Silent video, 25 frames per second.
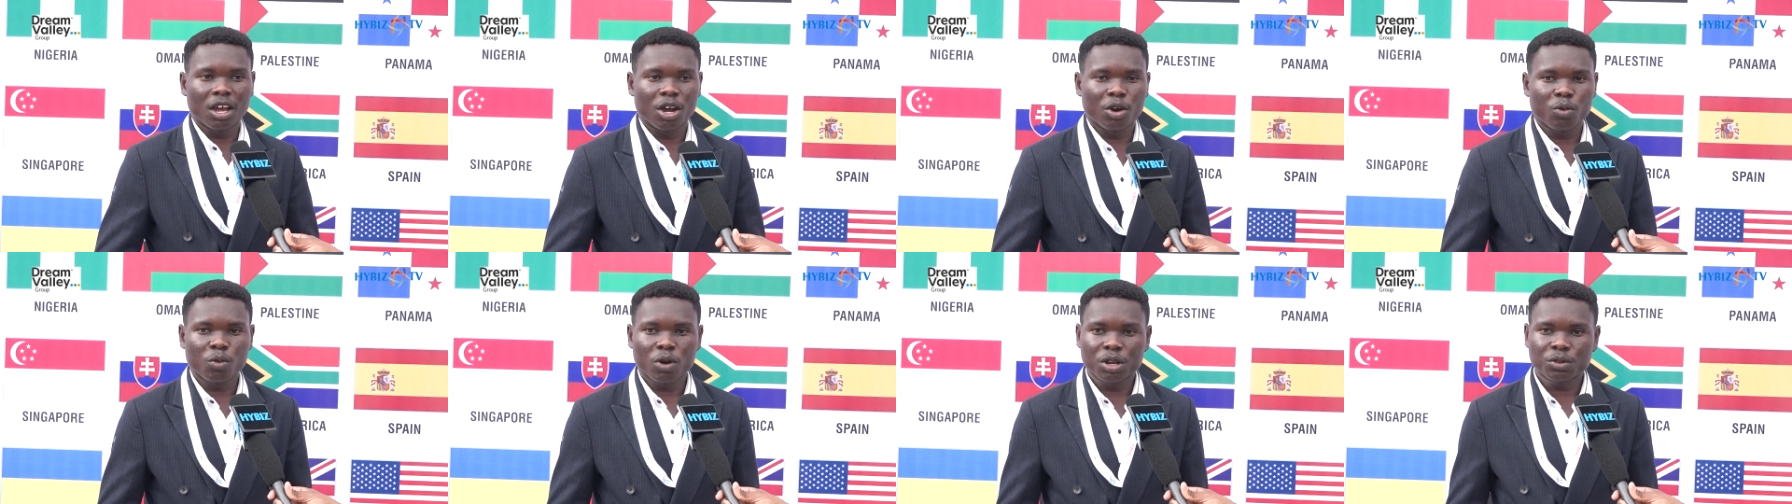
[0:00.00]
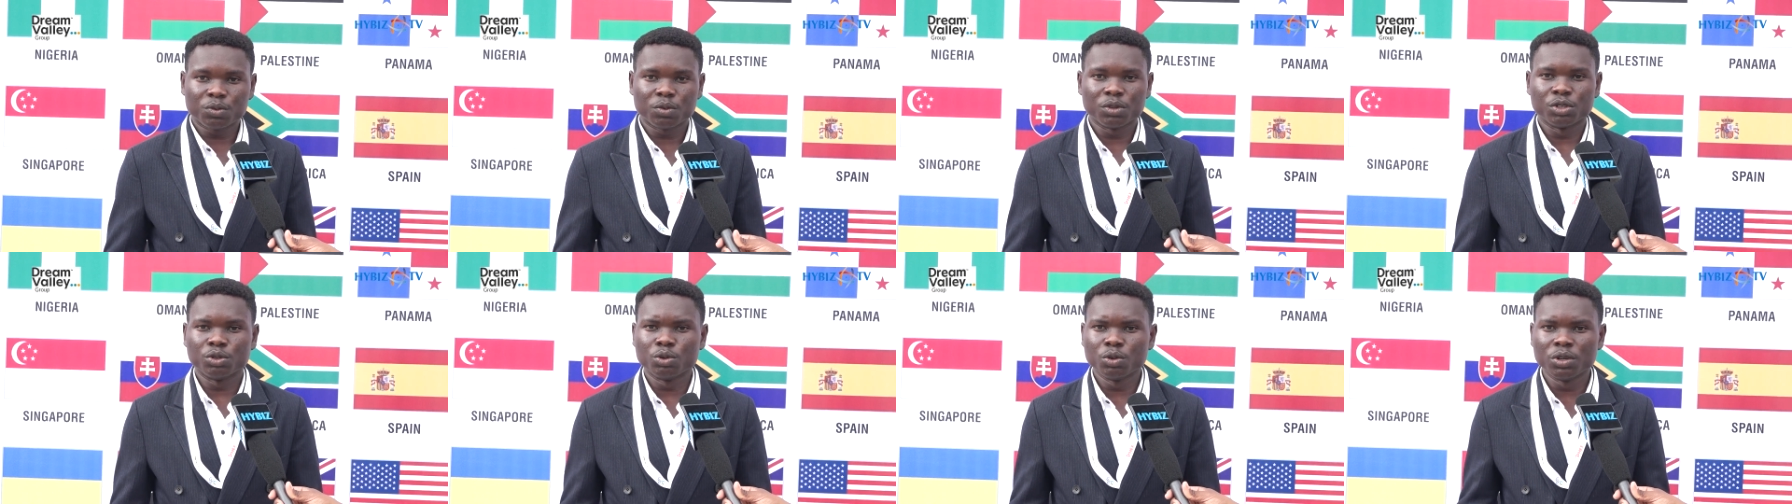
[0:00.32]
what
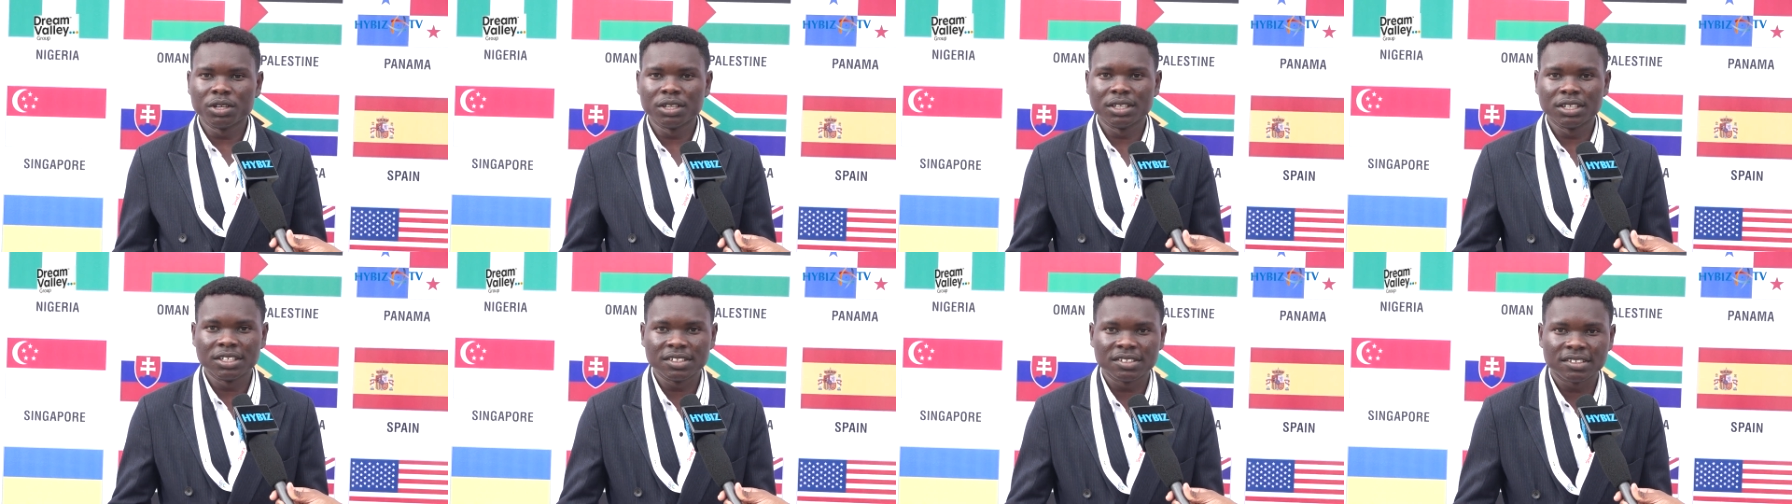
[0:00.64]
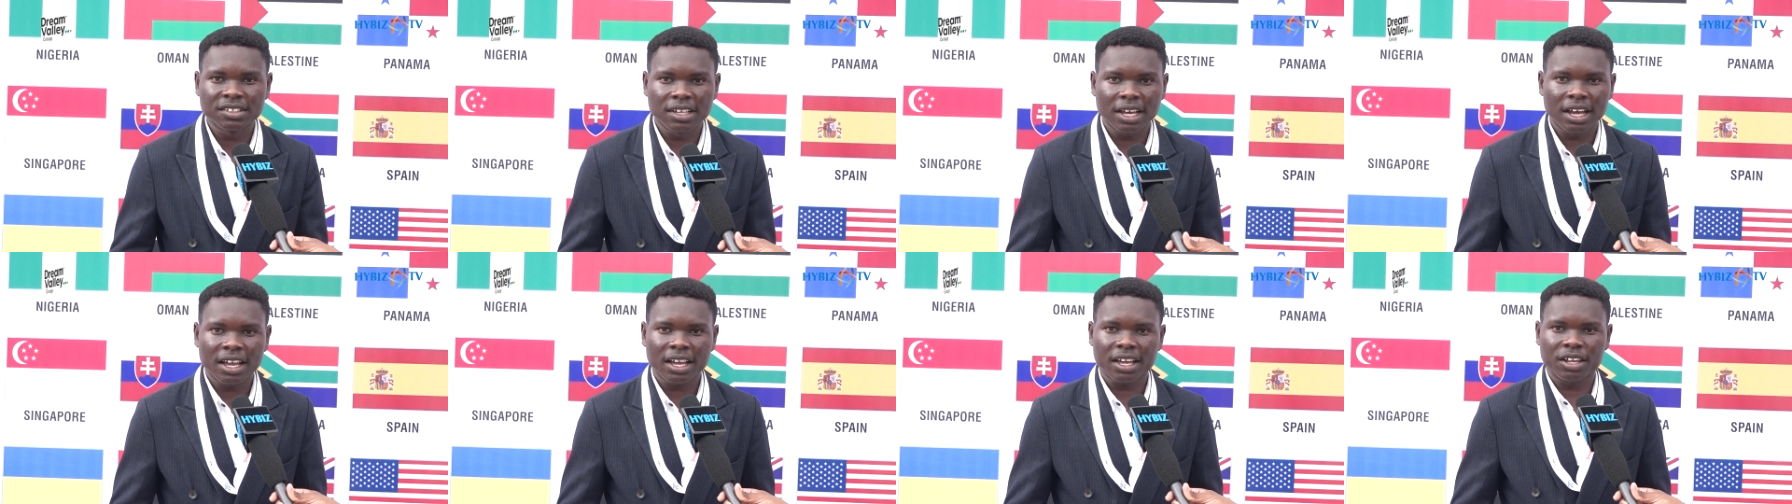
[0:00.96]
we do in
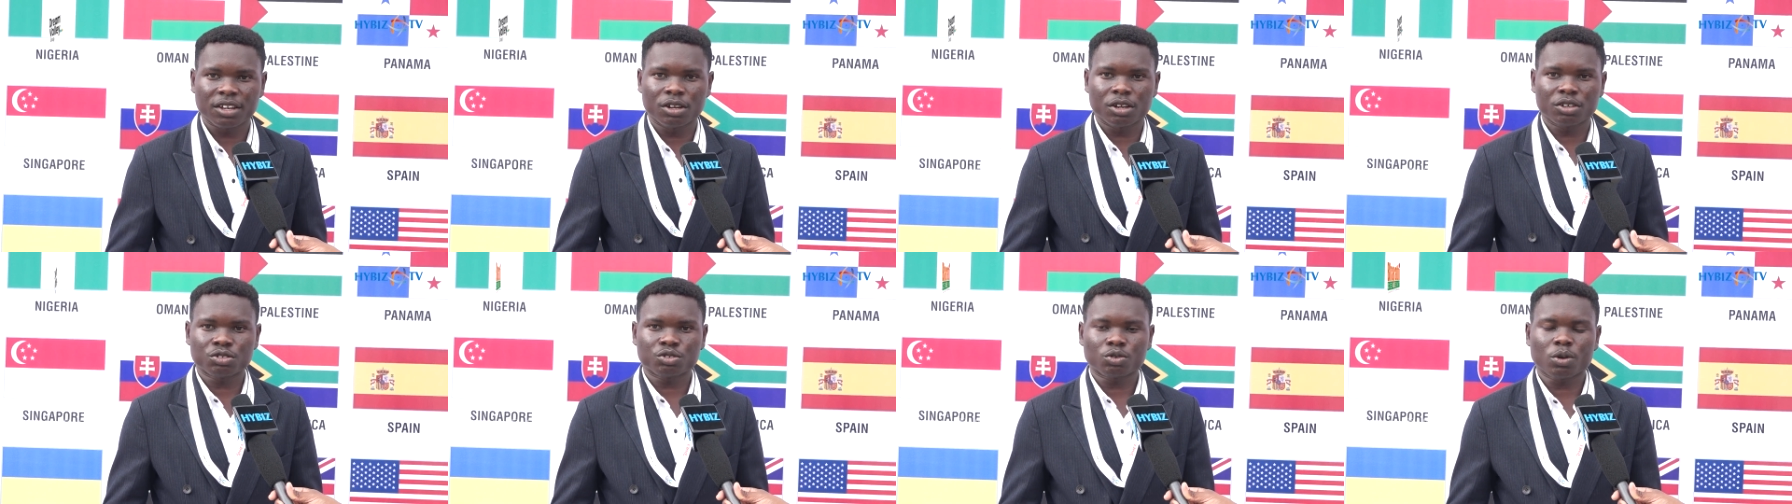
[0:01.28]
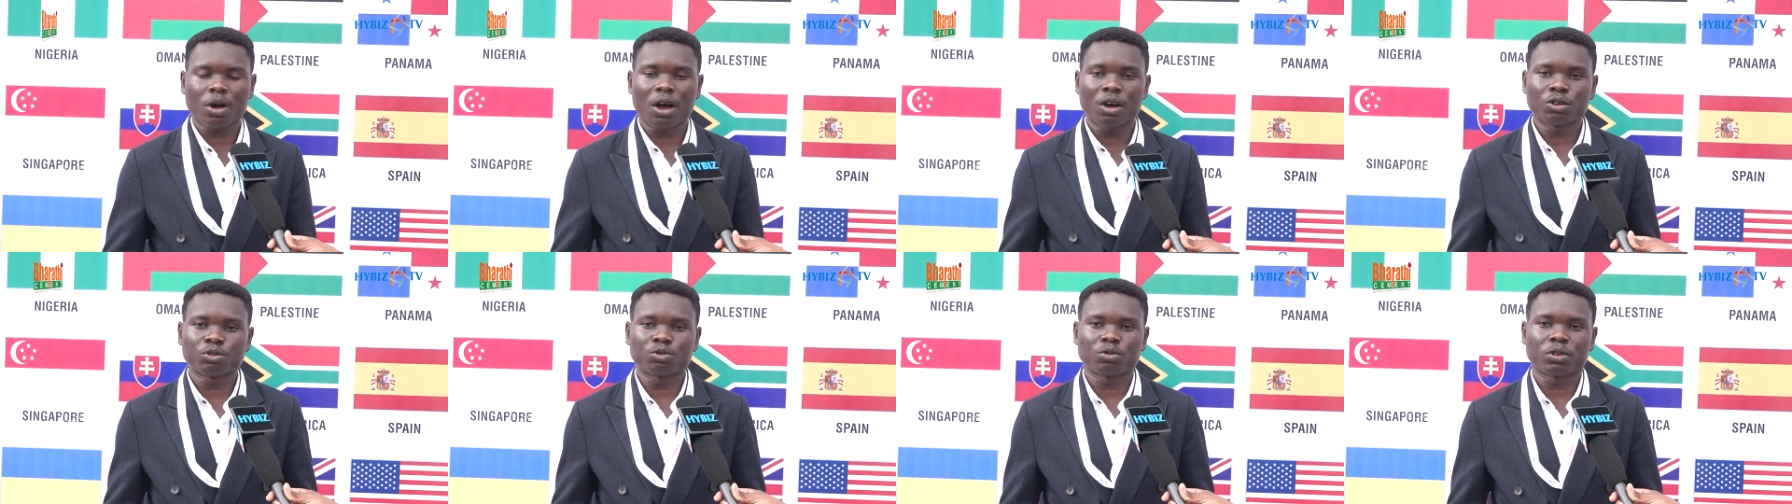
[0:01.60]
India, and also
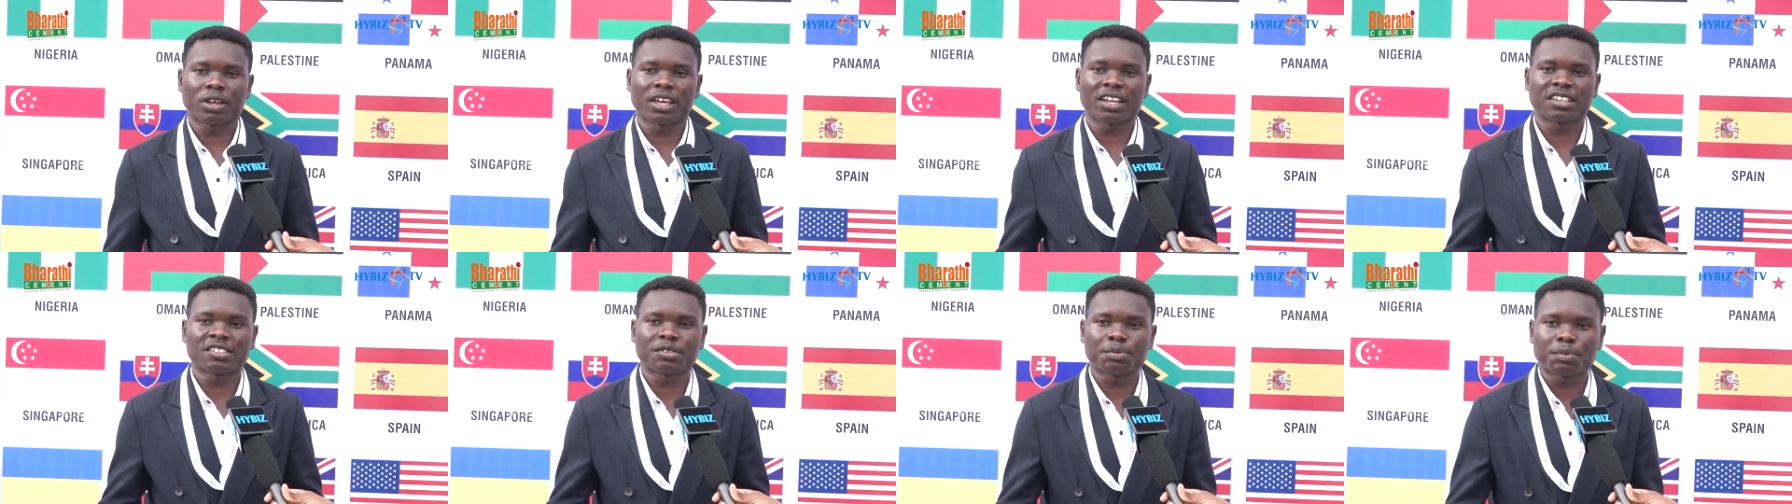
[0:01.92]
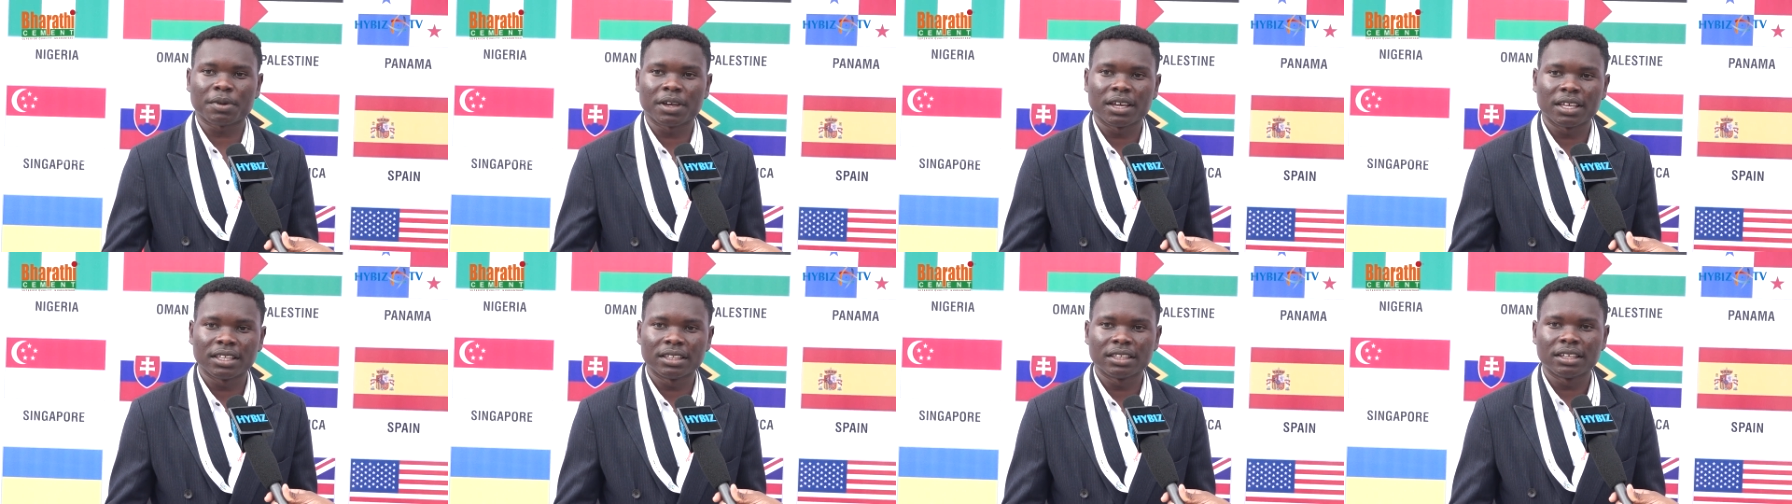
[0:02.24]
how to
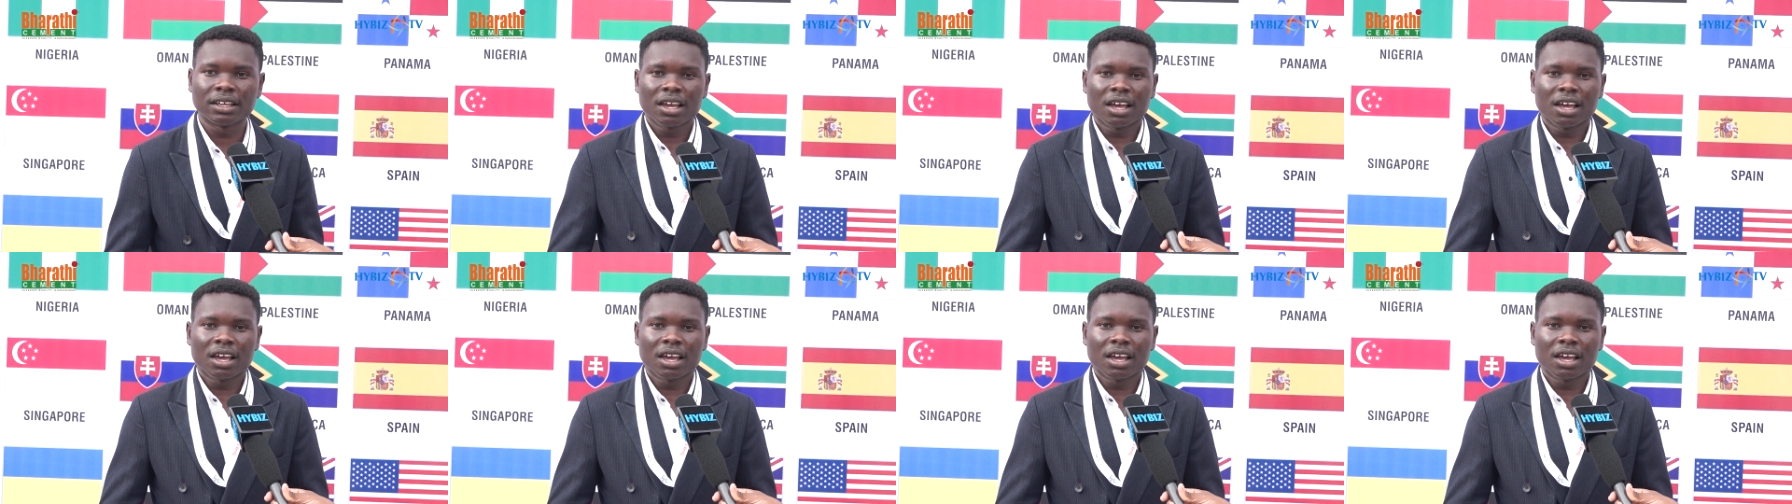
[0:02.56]
expand